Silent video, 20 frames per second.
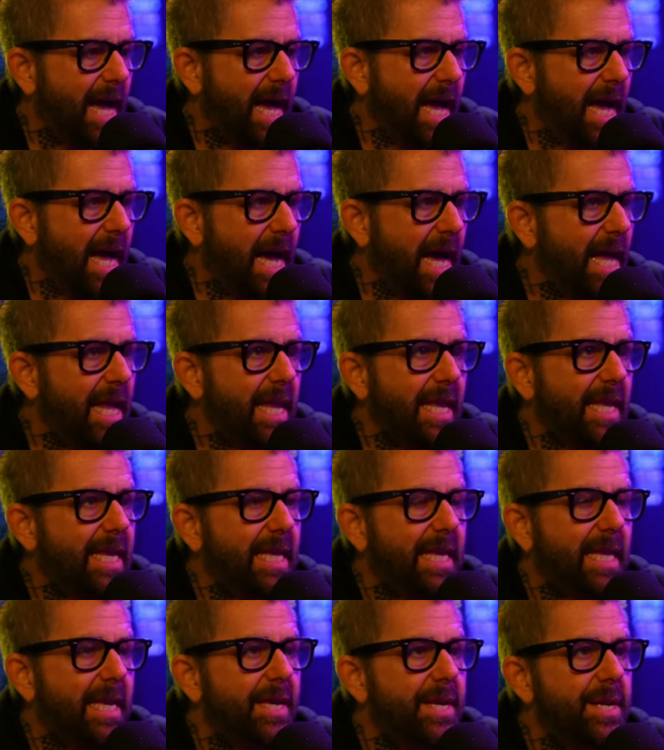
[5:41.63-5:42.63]
I
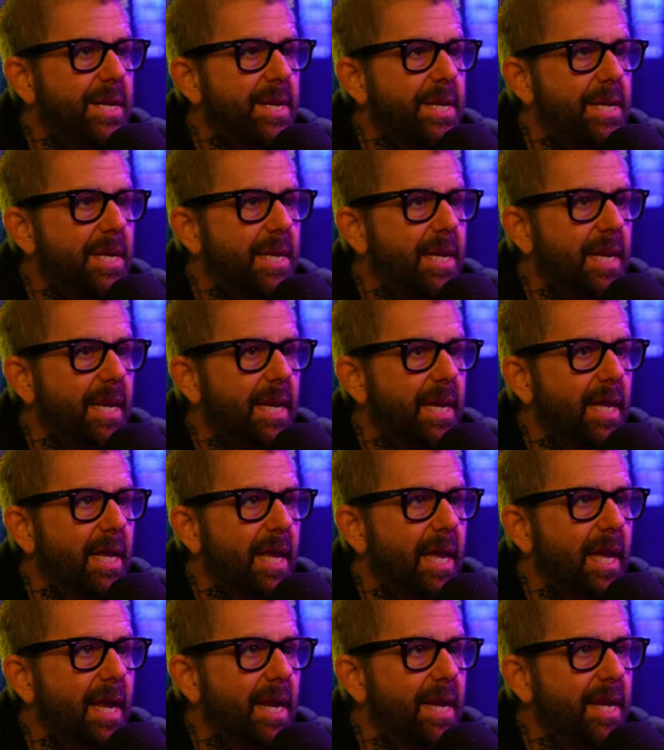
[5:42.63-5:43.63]
can
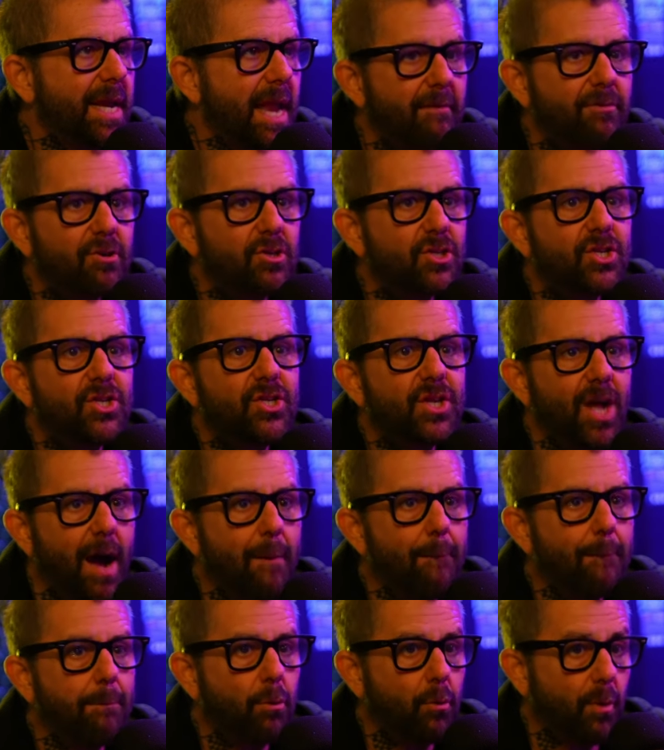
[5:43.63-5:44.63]
never
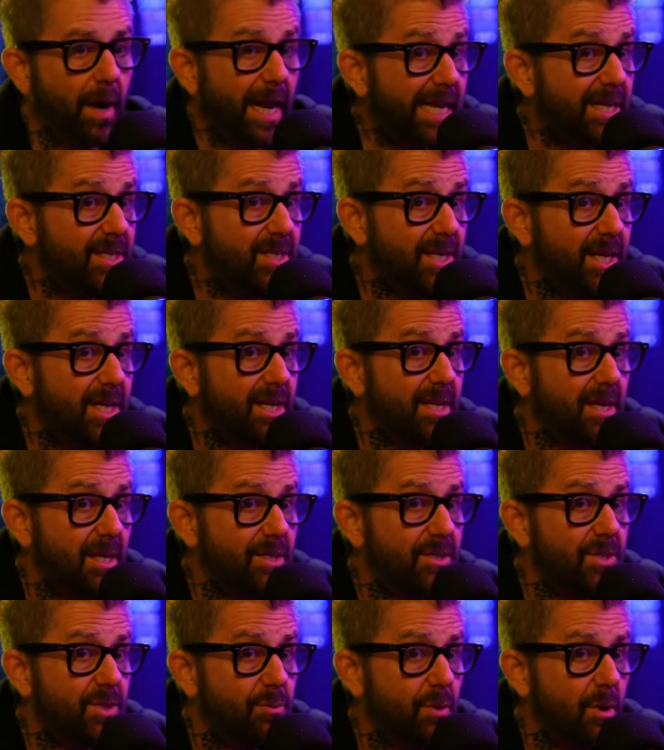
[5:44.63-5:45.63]
stop praising
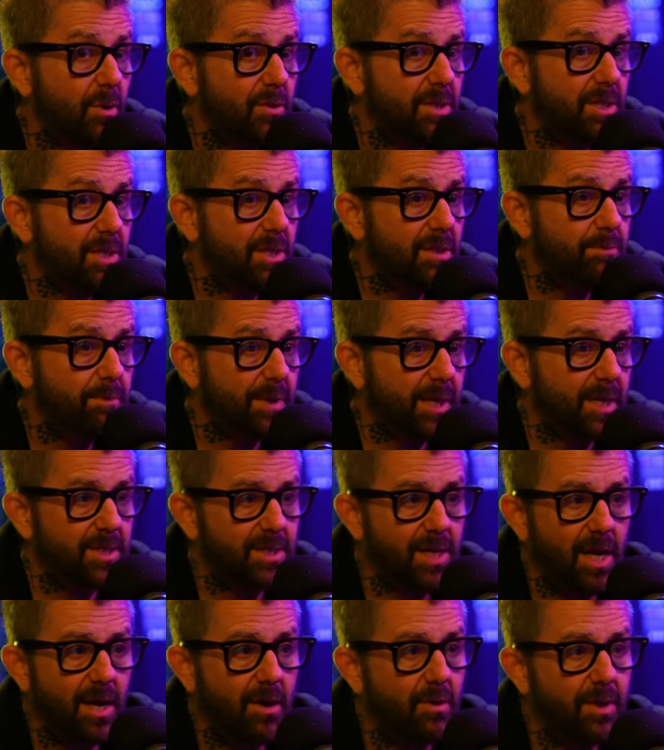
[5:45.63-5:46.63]
Guns N' Roses because
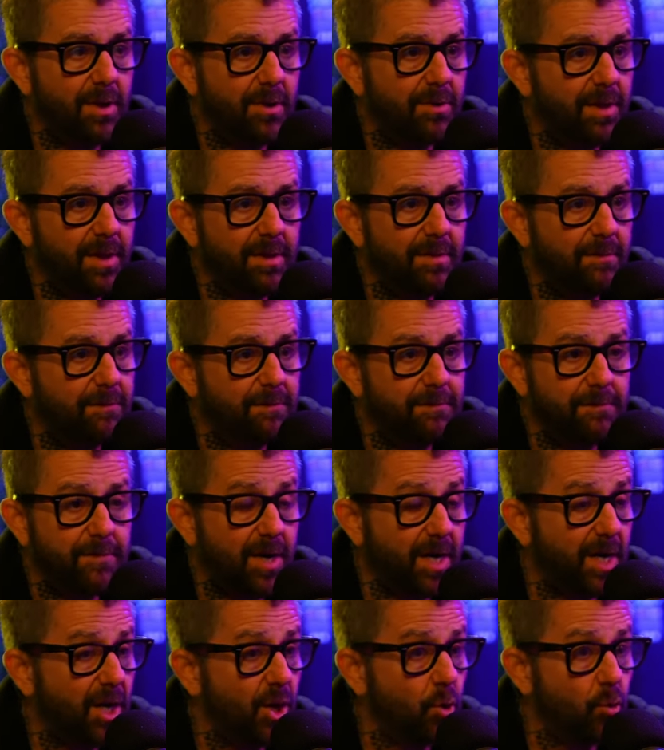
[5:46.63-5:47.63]
not only are they the
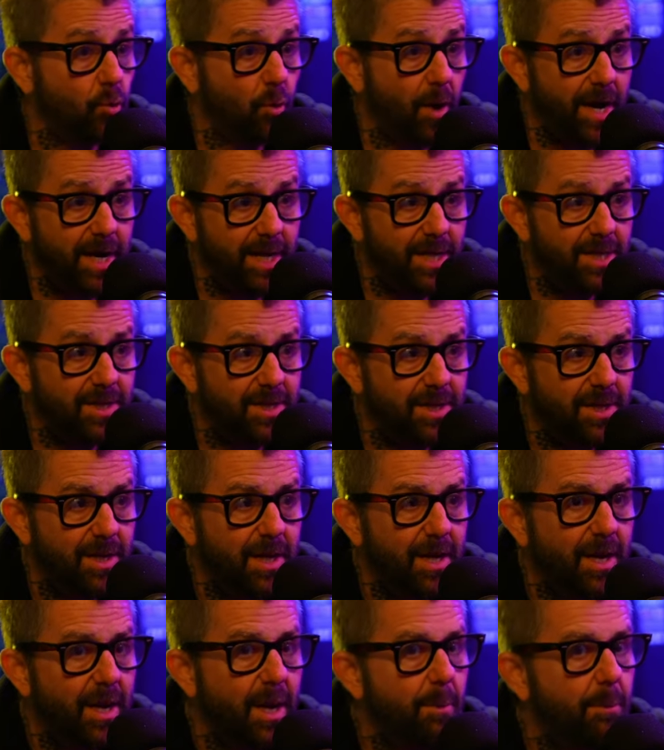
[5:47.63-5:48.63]
freaking greatest,
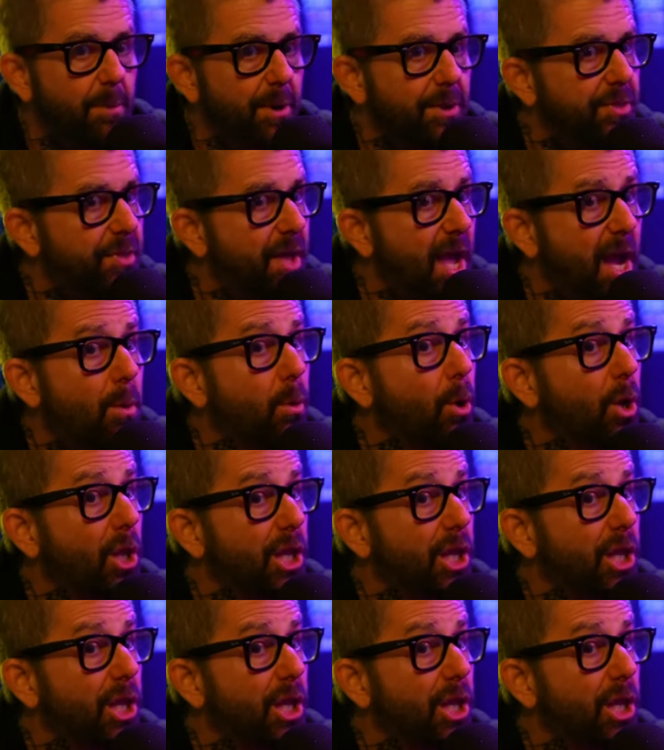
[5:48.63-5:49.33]
but they were